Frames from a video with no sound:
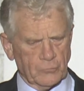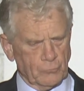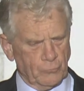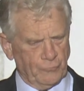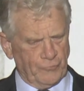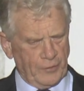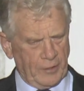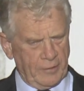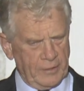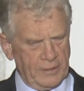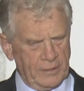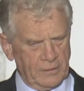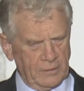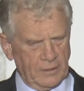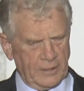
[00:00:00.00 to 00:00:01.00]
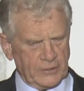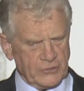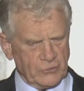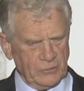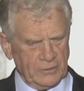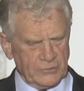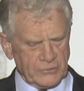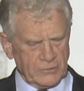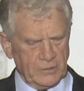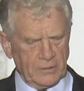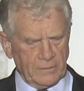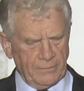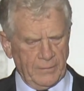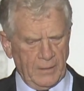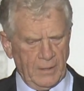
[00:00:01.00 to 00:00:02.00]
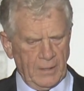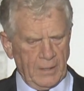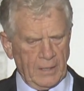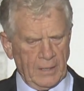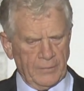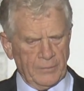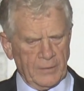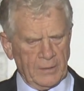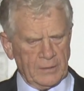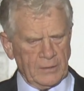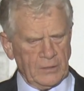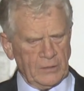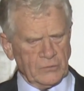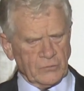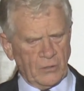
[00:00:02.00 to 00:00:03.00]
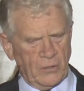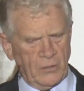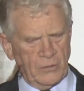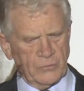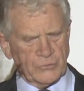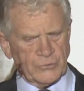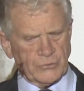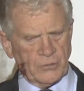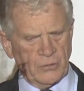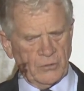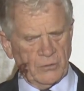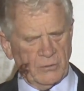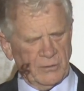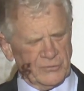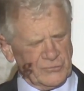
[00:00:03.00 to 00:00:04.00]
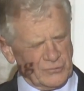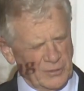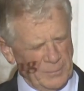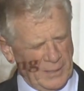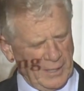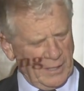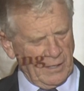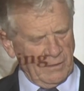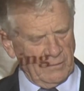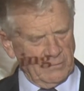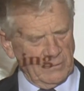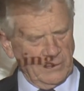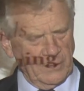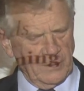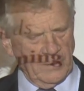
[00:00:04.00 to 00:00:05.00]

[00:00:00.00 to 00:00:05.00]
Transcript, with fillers: very intellectualistic, and then he's also somehow